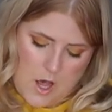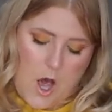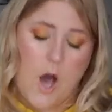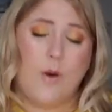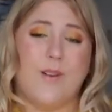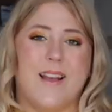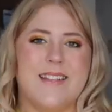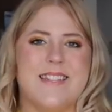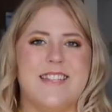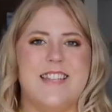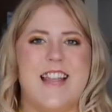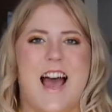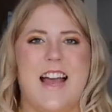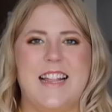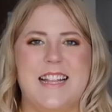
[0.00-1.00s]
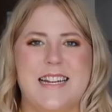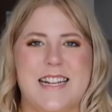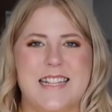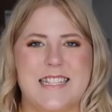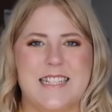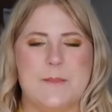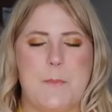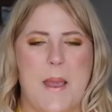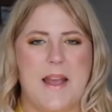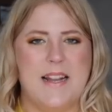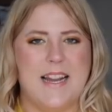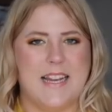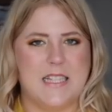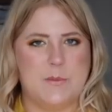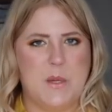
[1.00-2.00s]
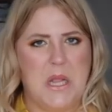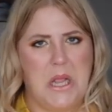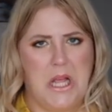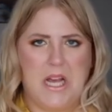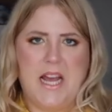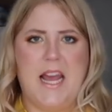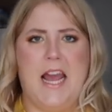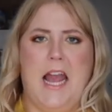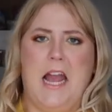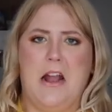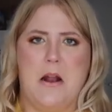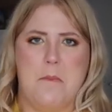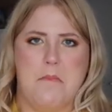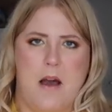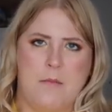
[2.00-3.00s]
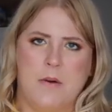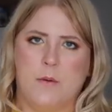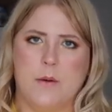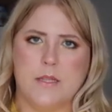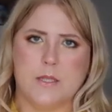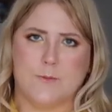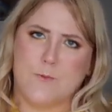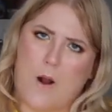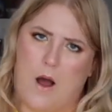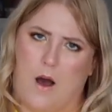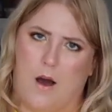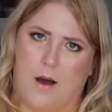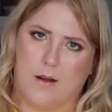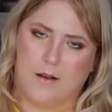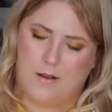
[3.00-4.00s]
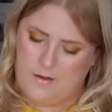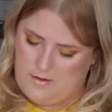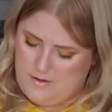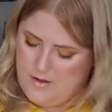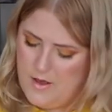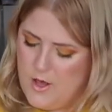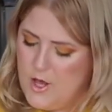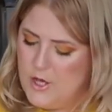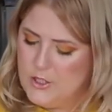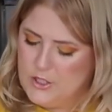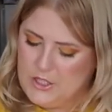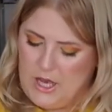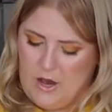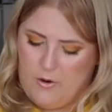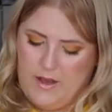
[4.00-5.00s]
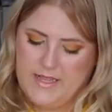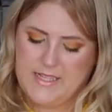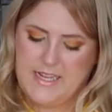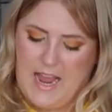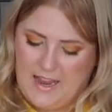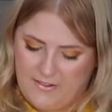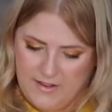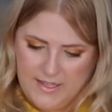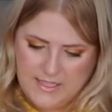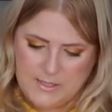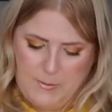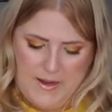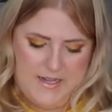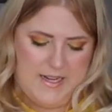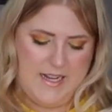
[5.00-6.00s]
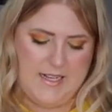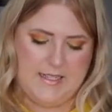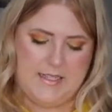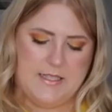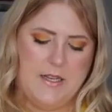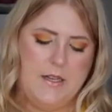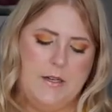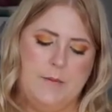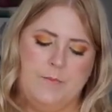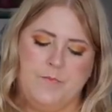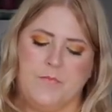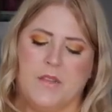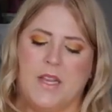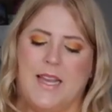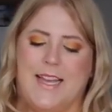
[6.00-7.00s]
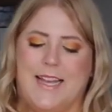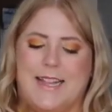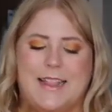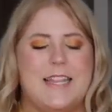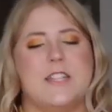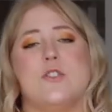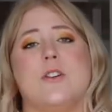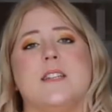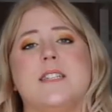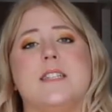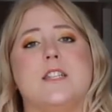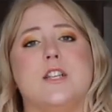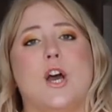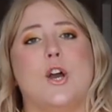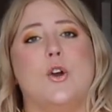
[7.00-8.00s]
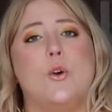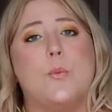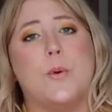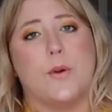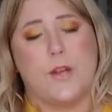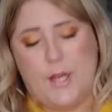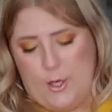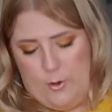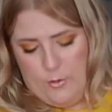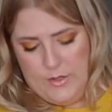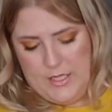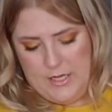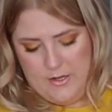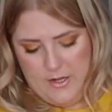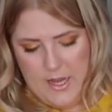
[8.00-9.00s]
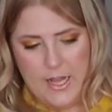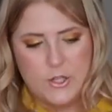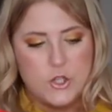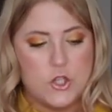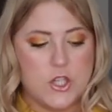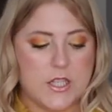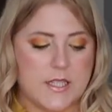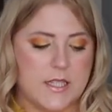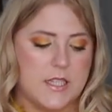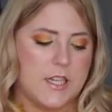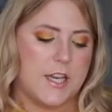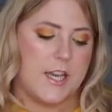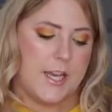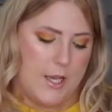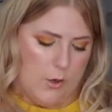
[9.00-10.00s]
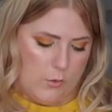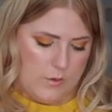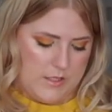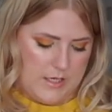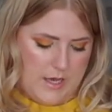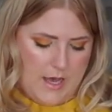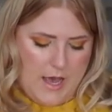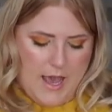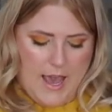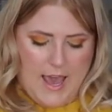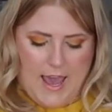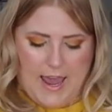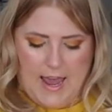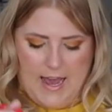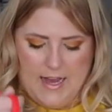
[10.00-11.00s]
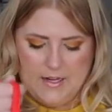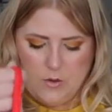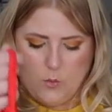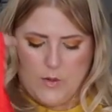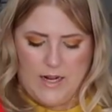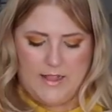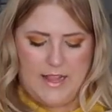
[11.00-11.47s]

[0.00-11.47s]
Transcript: Oh, it's nylon and spandex. Well, looky here, mama was wrong. So it's nylon and spandex. This dress is uber cute. It's just cute. And what